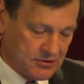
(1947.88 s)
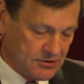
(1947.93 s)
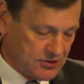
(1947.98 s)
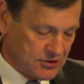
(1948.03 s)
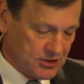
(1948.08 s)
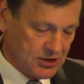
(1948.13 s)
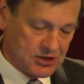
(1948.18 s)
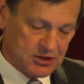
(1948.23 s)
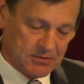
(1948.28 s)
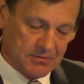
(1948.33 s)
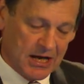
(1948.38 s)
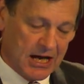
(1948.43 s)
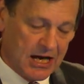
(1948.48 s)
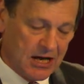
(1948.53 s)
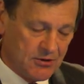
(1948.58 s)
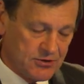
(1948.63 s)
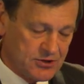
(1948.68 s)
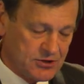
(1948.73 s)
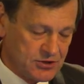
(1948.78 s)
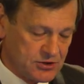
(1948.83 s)
teach them
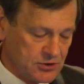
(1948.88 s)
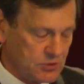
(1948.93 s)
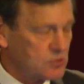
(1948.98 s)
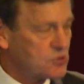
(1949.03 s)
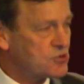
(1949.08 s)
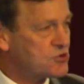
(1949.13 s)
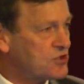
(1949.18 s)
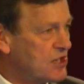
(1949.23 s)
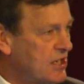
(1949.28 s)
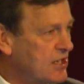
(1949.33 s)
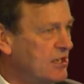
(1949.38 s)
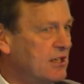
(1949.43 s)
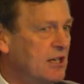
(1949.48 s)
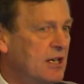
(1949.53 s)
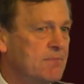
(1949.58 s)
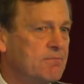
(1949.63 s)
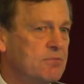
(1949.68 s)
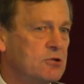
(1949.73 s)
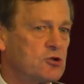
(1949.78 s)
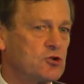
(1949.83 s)
how to do
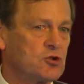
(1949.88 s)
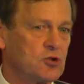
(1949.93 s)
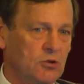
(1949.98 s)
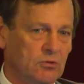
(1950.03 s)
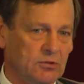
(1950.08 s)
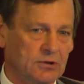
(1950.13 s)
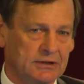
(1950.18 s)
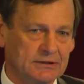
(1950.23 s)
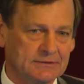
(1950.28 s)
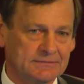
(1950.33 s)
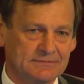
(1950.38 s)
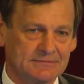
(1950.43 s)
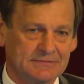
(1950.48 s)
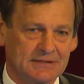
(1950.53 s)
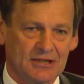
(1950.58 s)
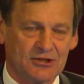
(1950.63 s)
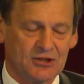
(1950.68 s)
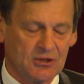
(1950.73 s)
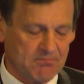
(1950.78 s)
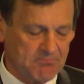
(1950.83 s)
satellite patrolling
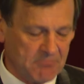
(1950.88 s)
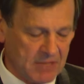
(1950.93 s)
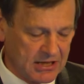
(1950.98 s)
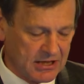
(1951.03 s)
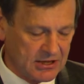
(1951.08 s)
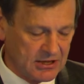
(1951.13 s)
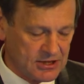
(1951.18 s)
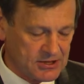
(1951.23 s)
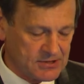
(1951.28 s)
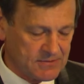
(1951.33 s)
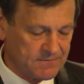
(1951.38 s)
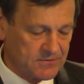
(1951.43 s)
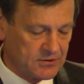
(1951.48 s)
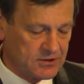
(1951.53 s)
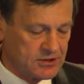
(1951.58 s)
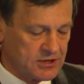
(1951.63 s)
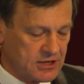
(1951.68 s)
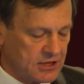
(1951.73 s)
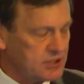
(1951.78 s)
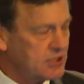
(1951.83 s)
as a mechanism for
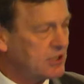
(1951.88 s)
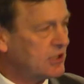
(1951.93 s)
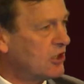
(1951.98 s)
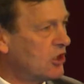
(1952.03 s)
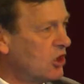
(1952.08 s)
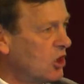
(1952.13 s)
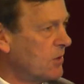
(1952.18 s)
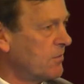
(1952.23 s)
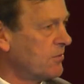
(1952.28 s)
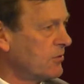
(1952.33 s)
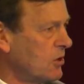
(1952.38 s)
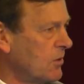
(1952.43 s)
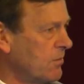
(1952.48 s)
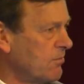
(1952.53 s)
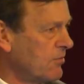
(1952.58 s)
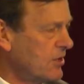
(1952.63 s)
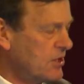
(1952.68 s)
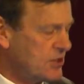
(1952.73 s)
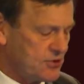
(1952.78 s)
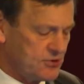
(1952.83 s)
conducting urban
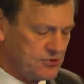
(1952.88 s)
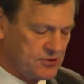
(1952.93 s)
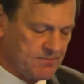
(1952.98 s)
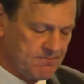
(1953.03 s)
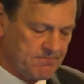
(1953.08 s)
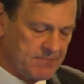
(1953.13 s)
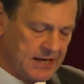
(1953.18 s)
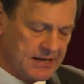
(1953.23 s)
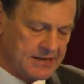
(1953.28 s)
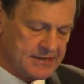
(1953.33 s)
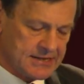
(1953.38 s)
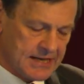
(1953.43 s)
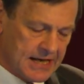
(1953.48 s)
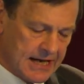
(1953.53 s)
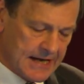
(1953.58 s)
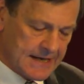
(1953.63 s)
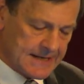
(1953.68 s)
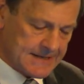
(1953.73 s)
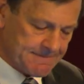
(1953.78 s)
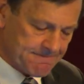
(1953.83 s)
operations in
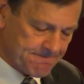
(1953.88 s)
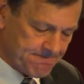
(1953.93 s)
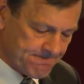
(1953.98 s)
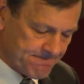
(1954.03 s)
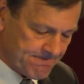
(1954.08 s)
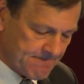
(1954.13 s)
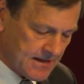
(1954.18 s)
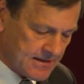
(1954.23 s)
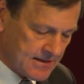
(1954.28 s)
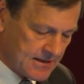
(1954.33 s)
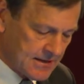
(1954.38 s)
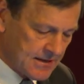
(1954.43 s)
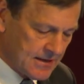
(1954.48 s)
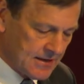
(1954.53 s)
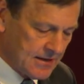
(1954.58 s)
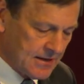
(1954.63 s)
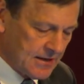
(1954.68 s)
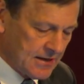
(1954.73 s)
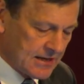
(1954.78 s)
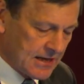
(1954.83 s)
Baghdad.
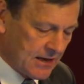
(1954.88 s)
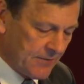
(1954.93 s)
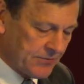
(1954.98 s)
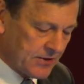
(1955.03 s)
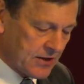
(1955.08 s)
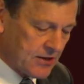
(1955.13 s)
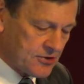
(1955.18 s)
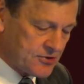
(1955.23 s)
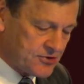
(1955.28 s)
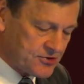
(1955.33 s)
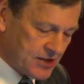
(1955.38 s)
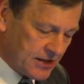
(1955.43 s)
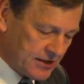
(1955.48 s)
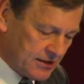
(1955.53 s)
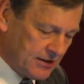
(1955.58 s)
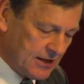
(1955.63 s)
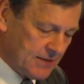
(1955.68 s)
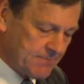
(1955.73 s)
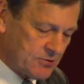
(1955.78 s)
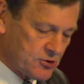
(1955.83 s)
Now,
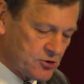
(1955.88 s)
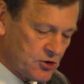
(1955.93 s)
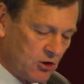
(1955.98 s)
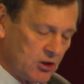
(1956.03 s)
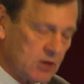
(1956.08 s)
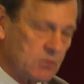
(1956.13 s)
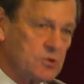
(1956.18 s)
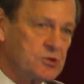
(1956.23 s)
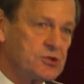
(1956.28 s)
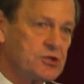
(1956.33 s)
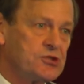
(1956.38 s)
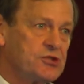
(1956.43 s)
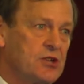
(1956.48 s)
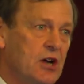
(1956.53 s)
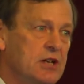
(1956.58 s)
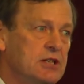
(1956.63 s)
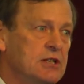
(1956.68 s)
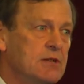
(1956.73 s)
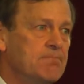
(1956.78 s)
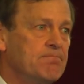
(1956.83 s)
satellite patrolling was
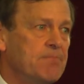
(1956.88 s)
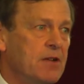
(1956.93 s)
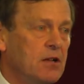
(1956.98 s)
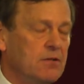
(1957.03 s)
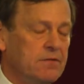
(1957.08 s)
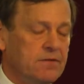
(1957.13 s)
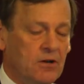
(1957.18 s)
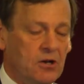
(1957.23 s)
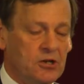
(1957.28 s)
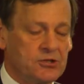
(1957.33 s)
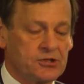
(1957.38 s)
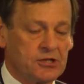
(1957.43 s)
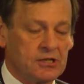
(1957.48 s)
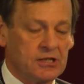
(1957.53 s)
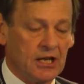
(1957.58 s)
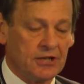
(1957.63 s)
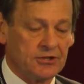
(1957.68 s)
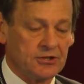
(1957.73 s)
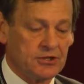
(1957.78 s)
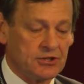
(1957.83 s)
designed in Belfast and
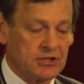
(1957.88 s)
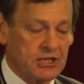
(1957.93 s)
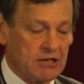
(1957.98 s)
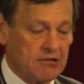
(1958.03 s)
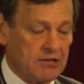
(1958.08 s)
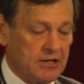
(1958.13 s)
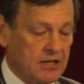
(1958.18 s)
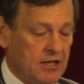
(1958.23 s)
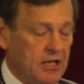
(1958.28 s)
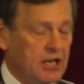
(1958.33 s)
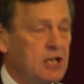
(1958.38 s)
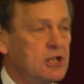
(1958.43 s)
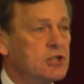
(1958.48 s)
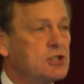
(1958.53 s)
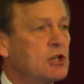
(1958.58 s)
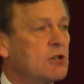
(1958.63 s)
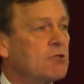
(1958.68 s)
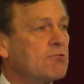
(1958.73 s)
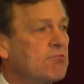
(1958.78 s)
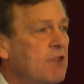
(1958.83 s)
Londonderry in
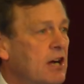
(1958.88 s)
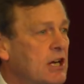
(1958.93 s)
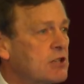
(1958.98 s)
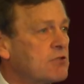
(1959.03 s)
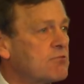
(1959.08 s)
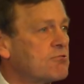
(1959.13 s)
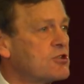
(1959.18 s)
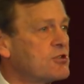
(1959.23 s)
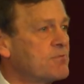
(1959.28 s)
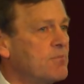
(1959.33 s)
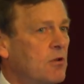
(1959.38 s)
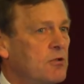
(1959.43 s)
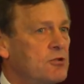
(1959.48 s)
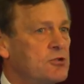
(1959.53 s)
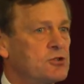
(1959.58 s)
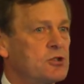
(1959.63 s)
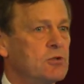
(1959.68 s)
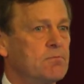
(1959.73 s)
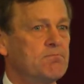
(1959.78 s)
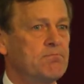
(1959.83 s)
direct
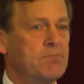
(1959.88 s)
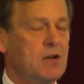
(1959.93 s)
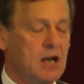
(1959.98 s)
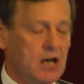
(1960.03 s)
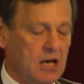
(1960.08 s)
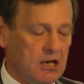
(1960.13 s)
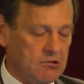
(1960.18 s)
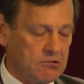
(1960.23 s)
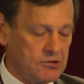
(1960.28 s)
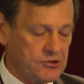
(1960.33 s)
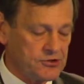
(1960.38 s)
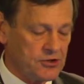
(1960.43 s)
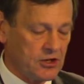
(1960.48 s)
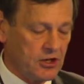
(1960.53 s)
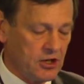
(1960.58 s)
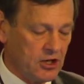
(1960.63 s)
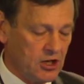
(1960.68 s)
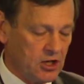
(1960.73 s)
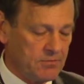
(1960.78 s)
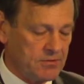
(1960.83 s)
response to PYRA's
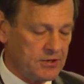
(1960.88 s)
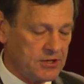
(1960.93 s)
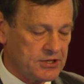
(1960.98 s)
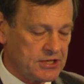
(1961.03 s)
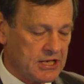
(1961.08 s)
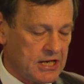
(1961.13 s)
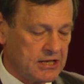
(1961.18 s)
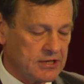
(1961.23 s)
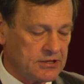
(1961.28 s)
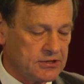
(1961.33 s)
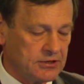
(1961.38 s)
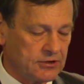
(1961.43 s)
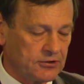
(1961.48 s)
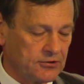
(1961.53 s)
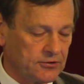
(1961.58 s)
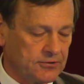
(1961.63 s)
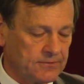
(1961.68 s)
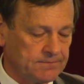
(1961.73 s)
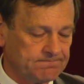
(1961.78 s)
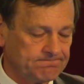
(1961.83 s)
urban tactics.